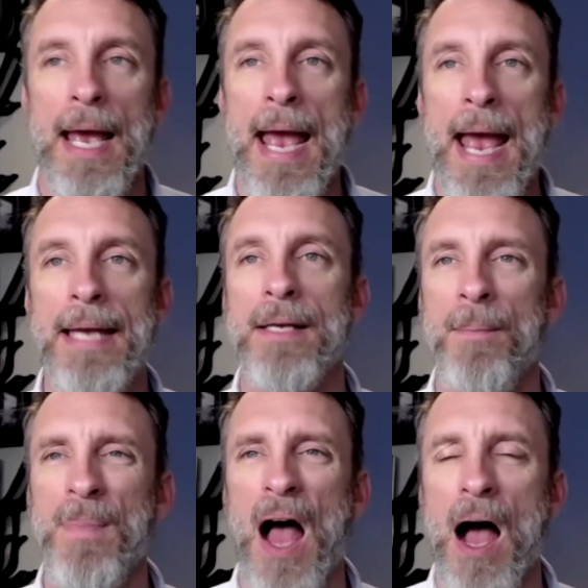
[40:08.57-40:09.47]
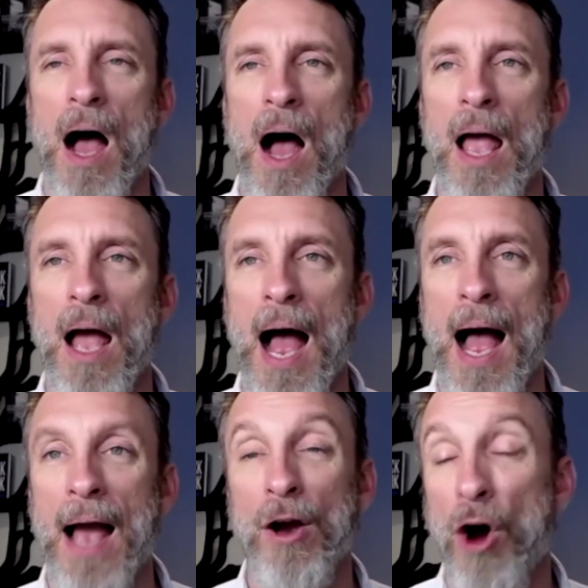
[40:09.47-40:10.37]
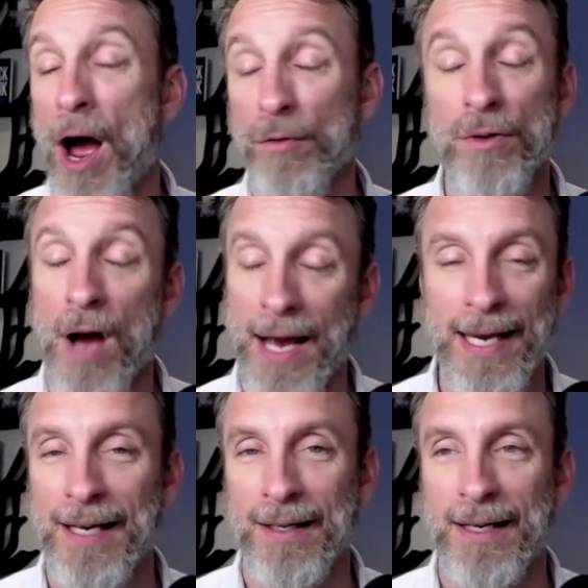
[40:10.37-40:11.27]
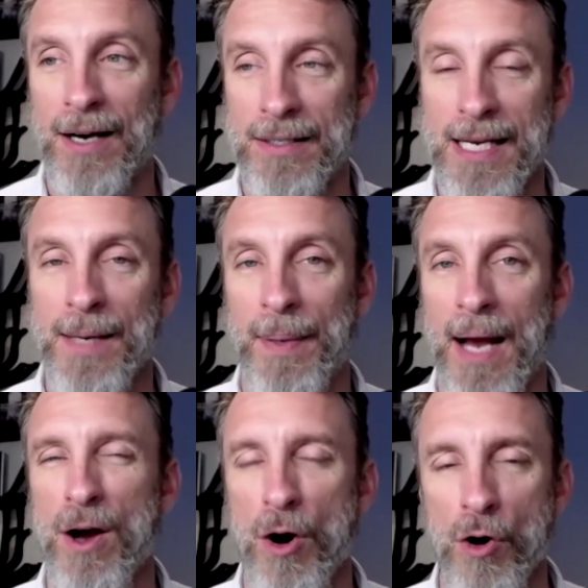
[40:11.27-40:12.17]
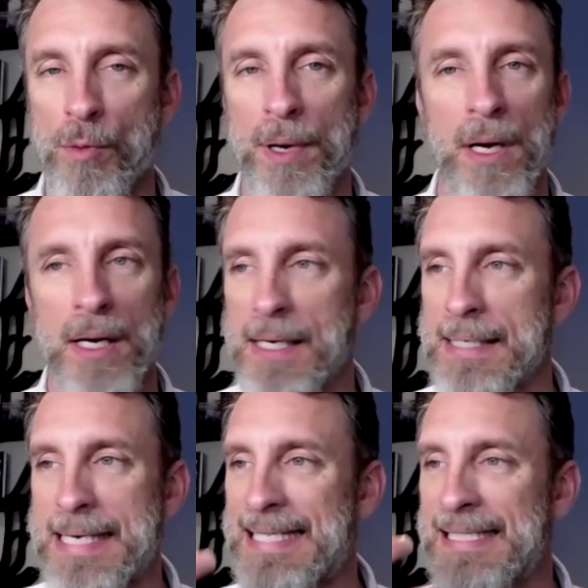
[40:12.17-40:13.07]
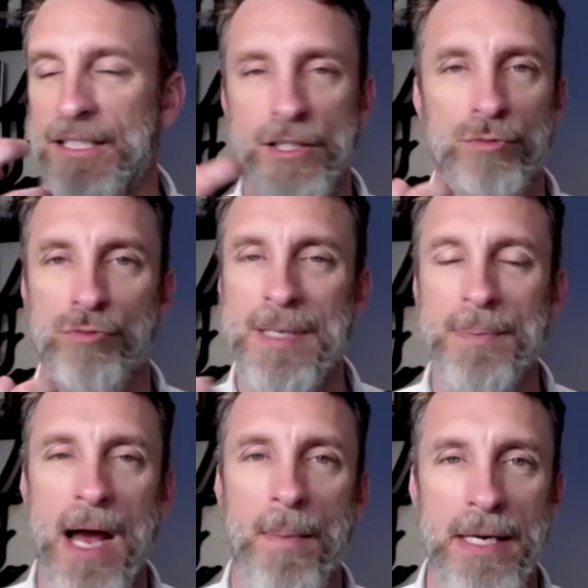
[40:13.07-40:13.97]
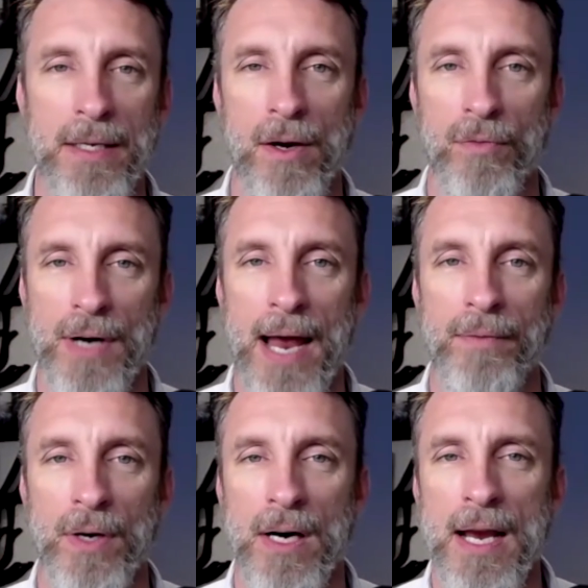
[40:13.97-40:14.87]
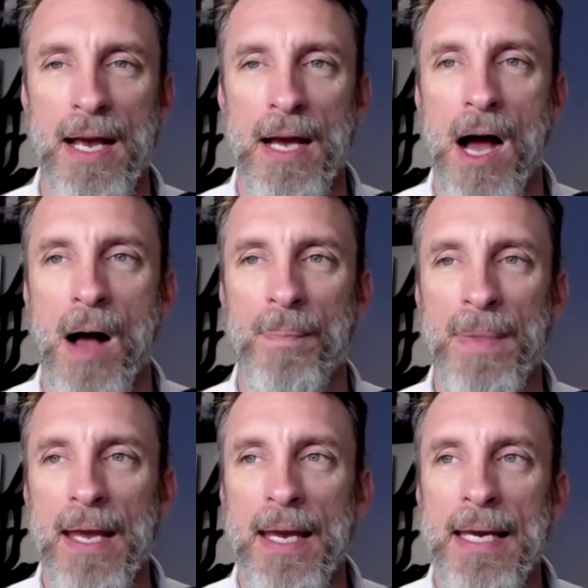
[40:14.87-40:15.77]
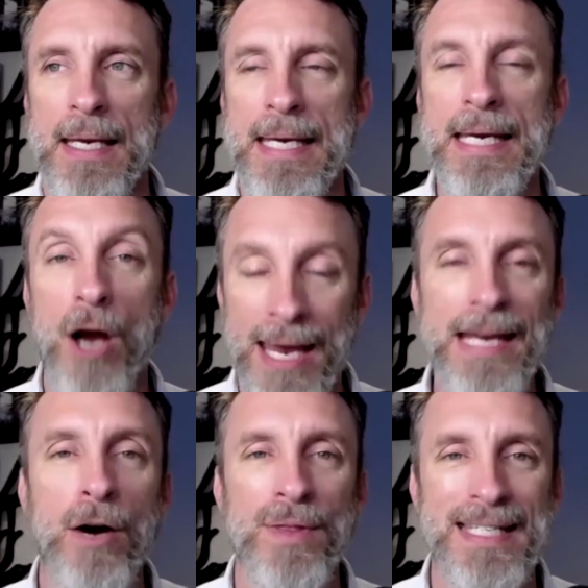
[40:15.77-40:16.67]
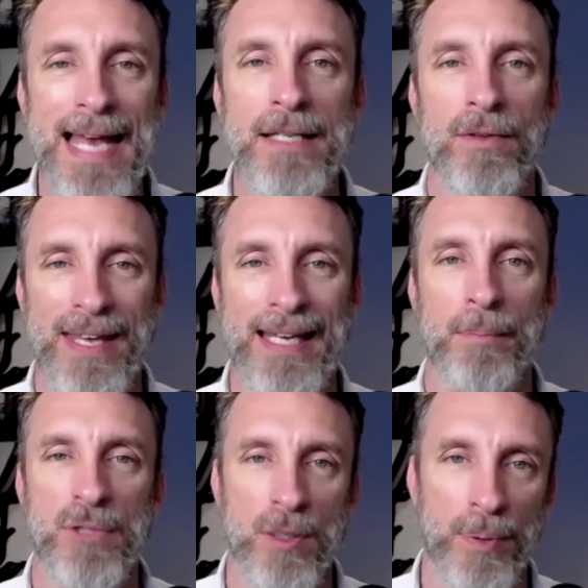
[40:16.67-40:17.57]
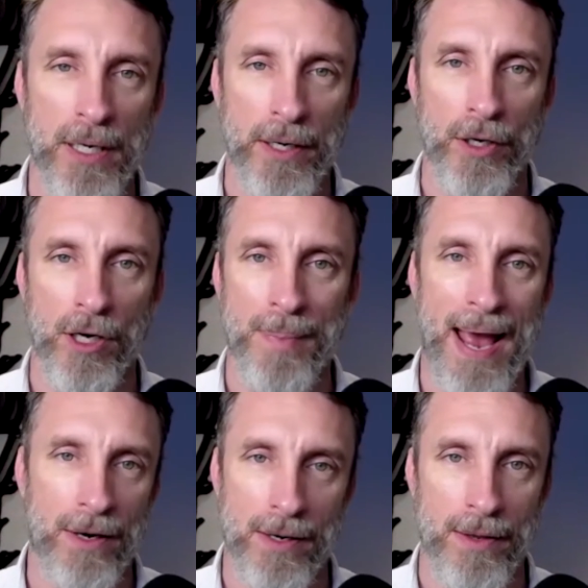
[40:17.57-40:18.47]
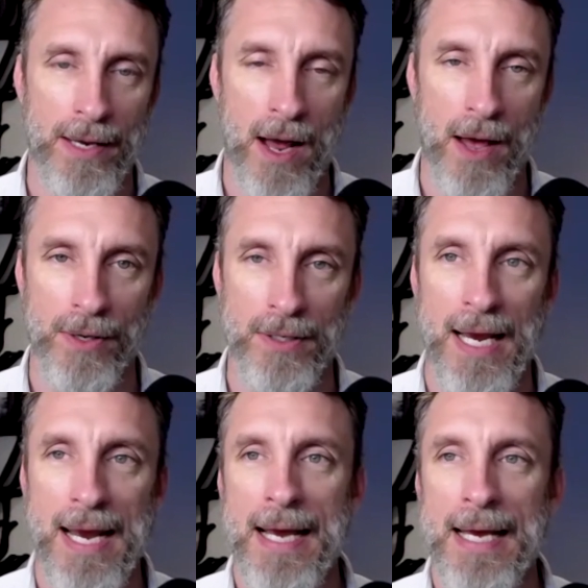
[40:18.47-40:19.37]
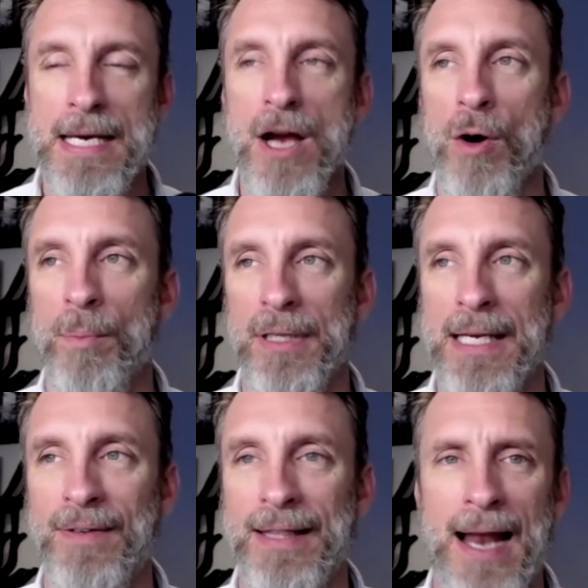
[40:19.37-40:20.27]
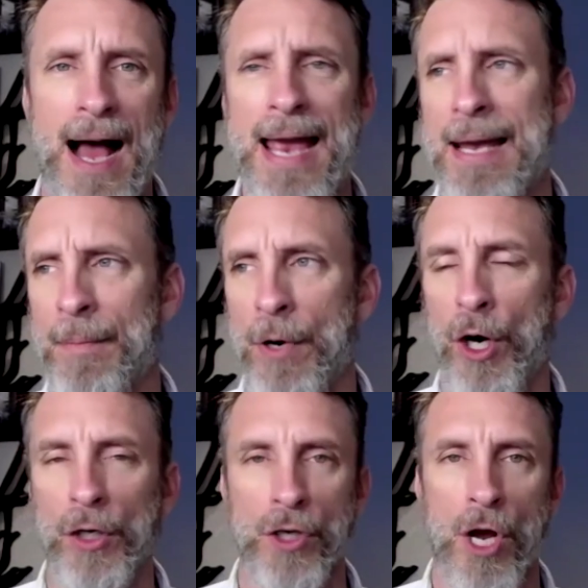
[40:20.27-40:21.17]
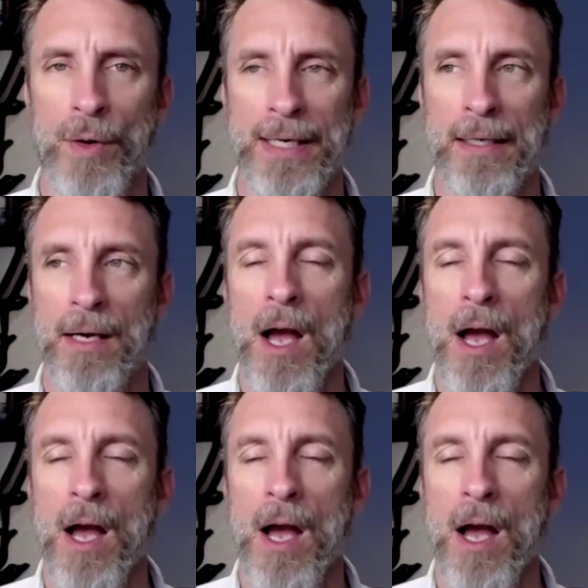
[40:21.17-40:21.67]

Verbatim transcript: And um, I, I, I don't know, I can't guarantee, but I hope that it just ripped out my ego forever. Um, ego, ego in the sense of thinking I'm superior or better than others. Ego in believing that I am all-knowing.